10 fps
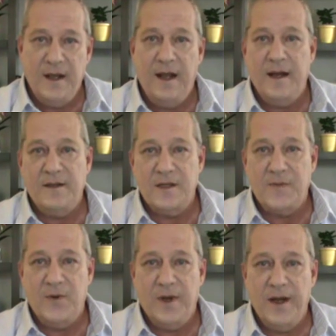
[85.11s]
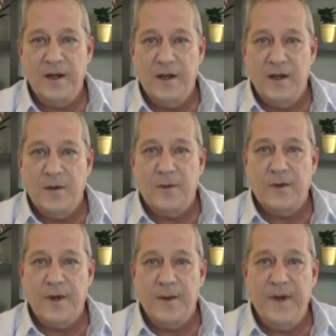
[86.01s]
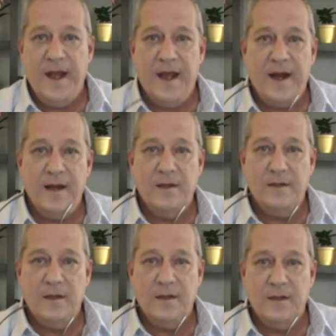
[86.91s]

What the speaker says: and at this point, we're going to be adding